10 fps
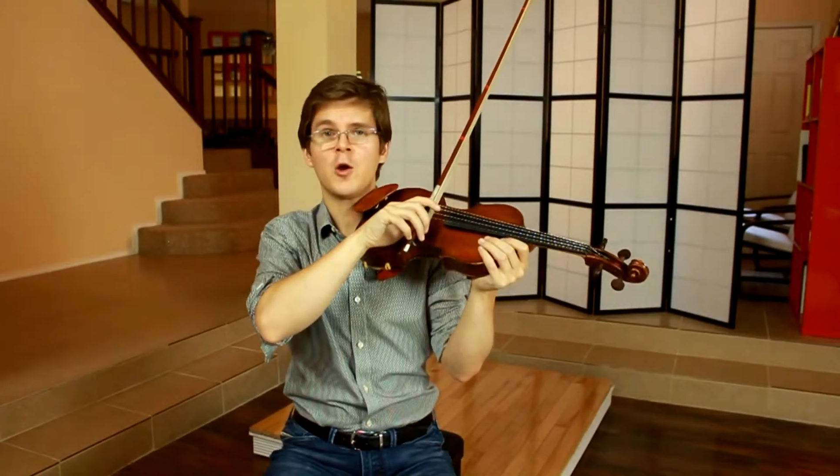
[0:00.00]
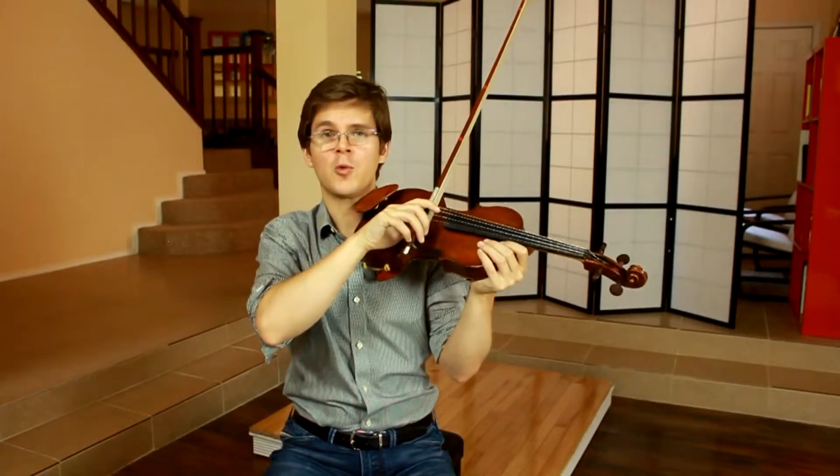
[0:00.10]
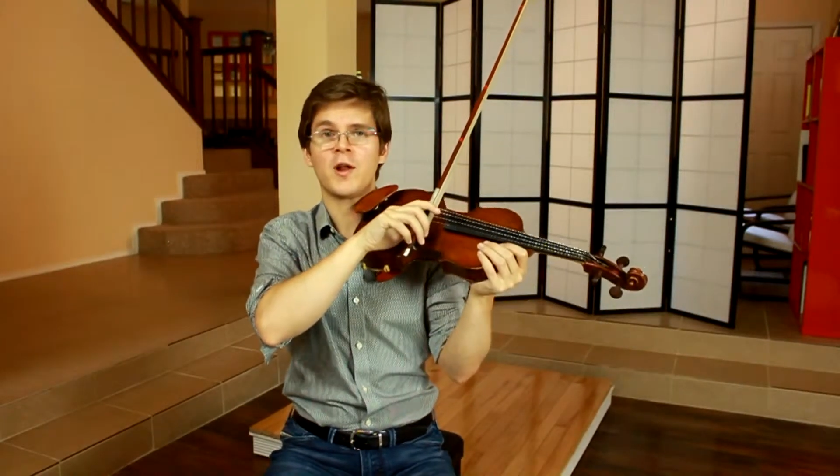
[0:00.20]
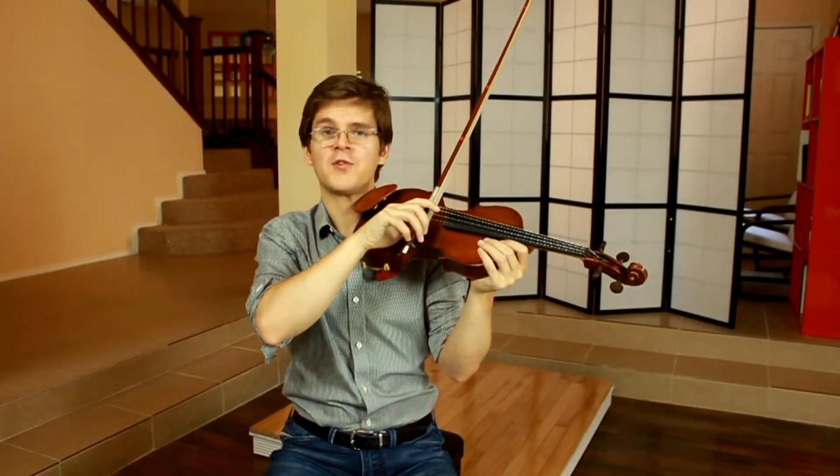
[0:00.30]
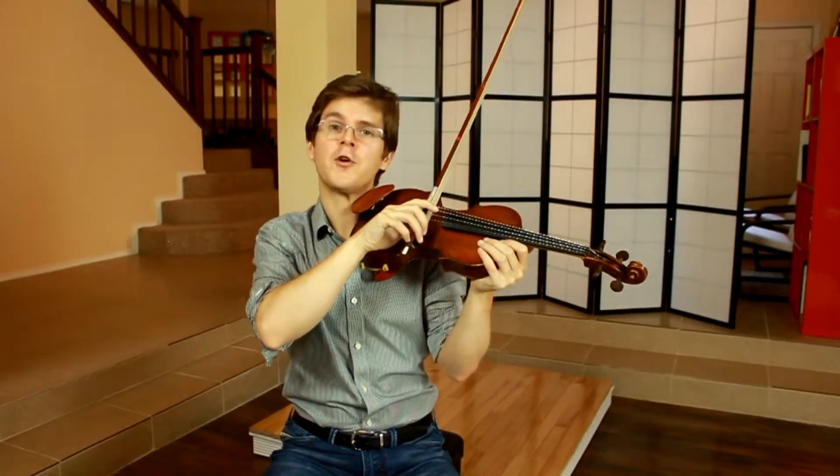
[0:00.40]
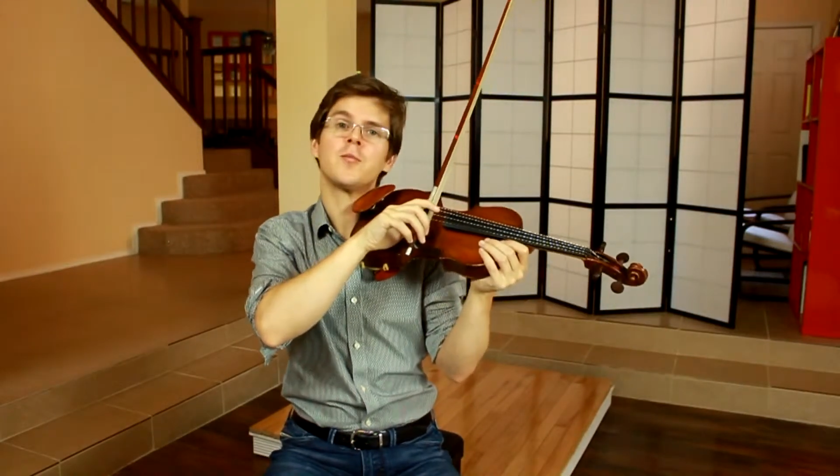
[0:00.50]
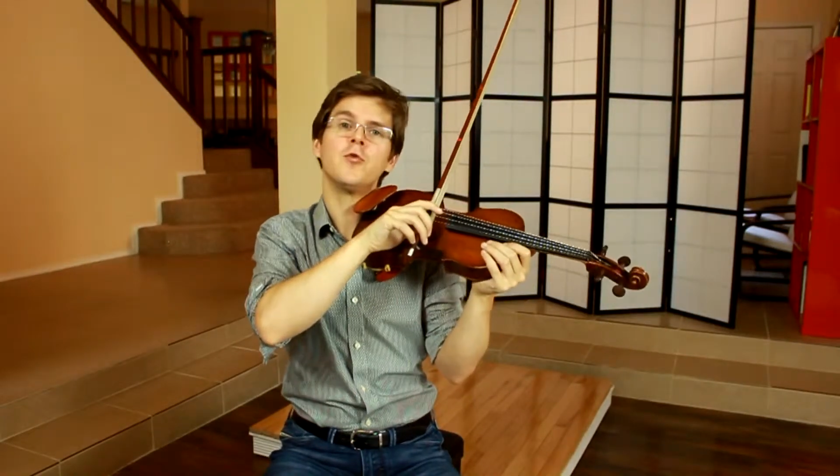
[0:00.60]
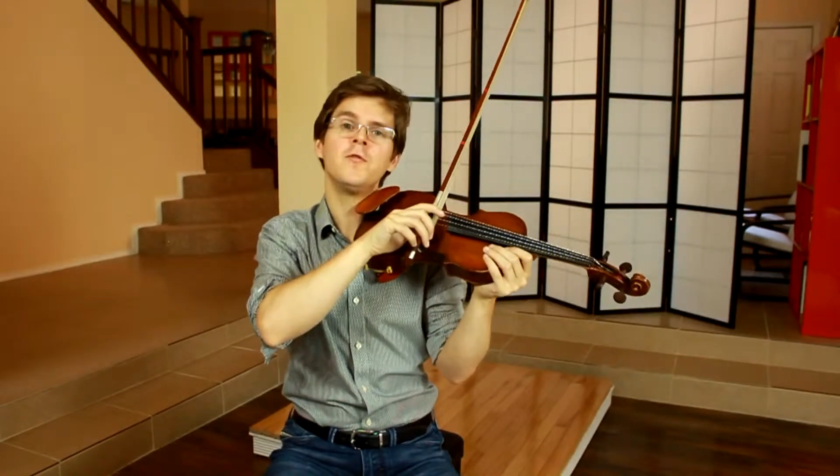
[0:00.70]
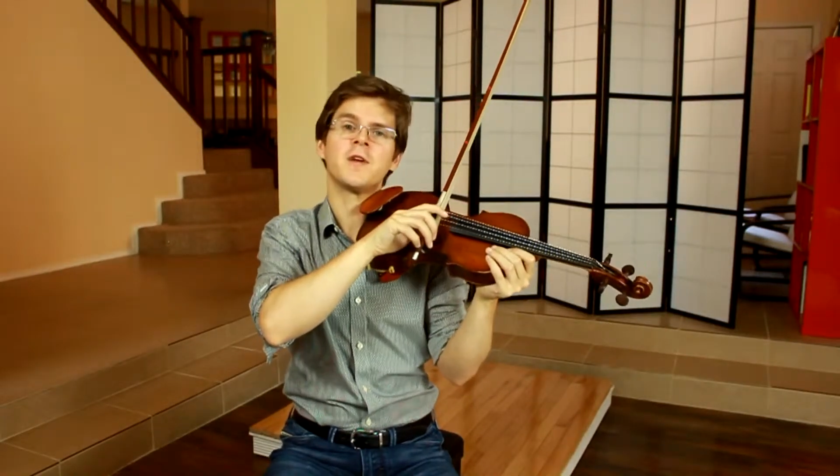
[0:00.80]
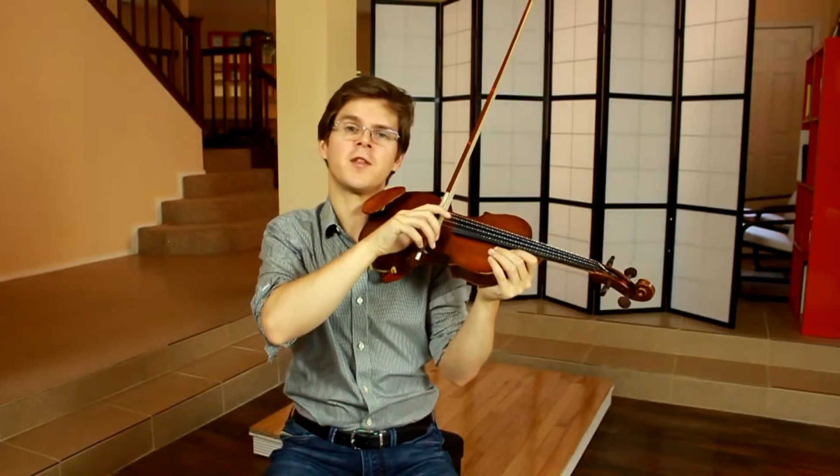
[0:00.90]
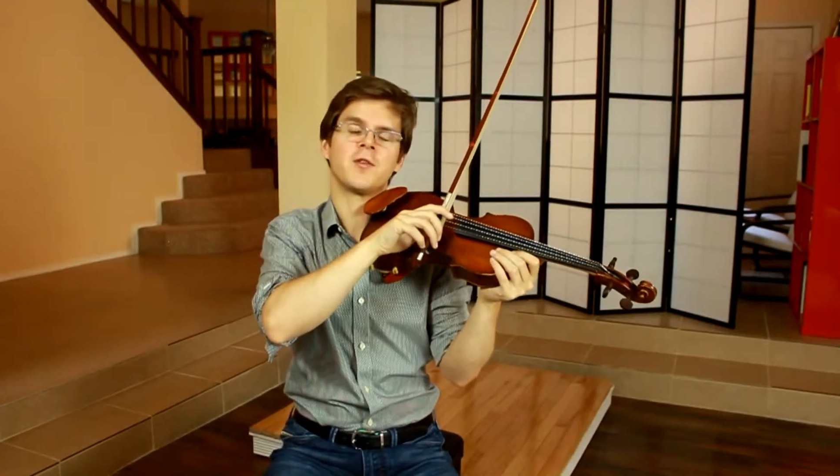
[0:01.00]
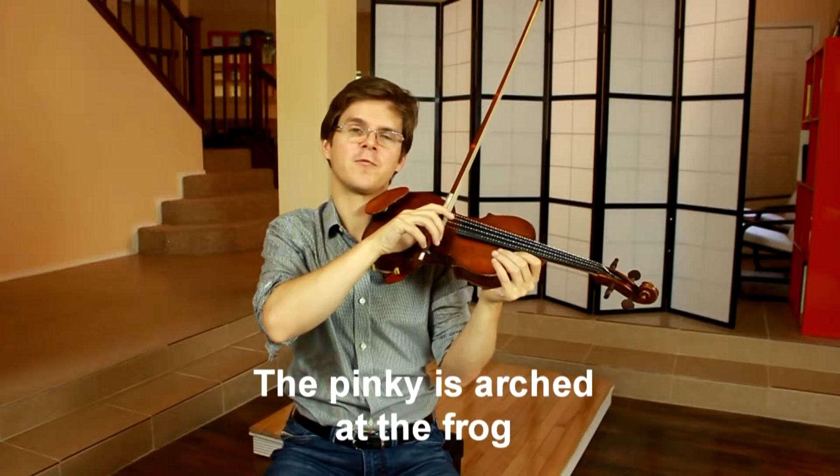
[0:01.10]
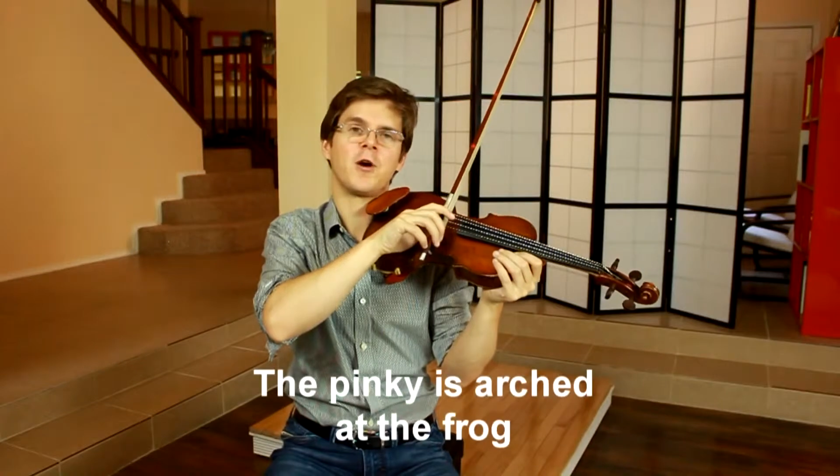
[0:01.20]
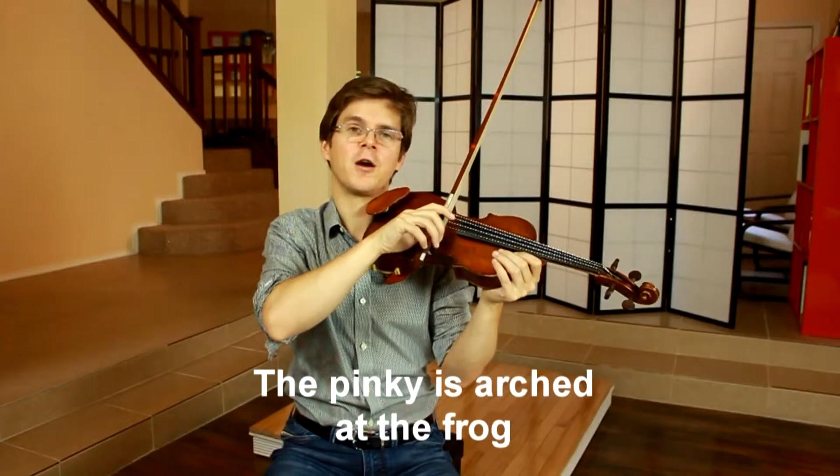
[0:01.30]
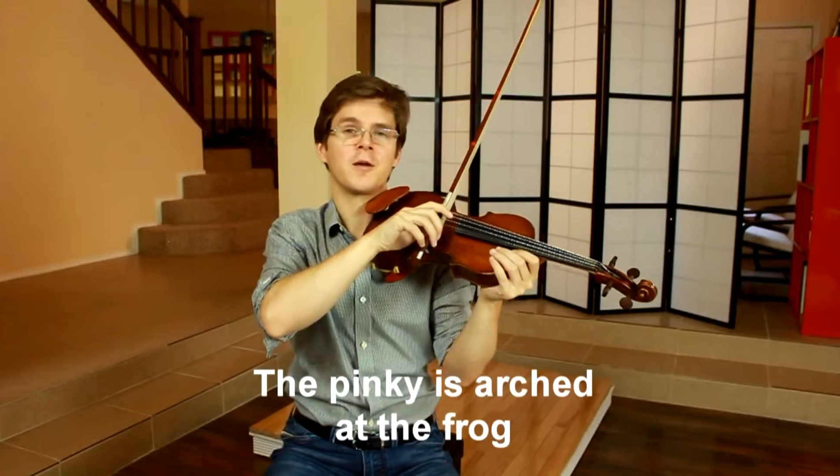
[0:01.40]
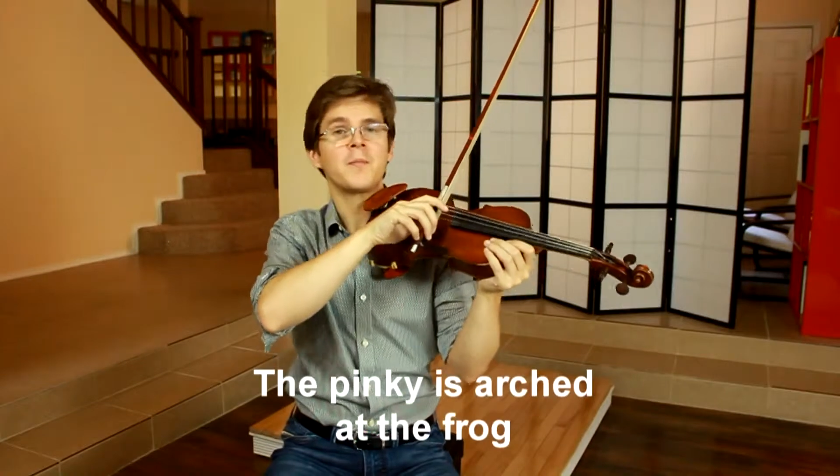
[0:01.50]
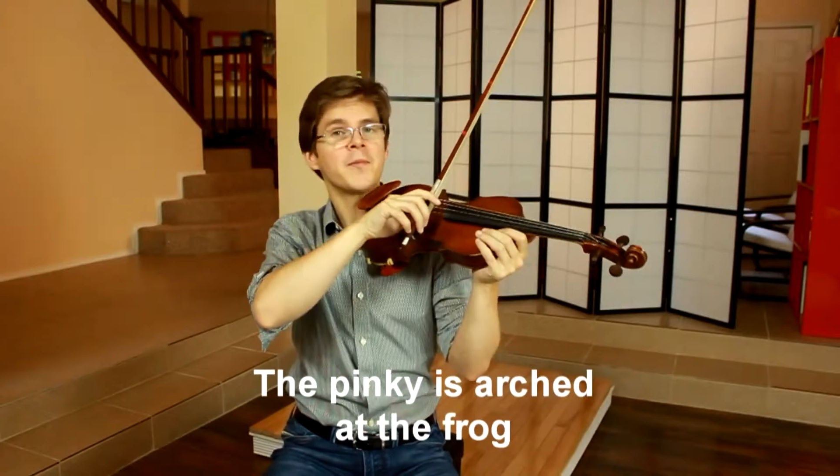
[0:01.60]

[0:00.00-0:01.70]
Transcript: When I start moving at the frog,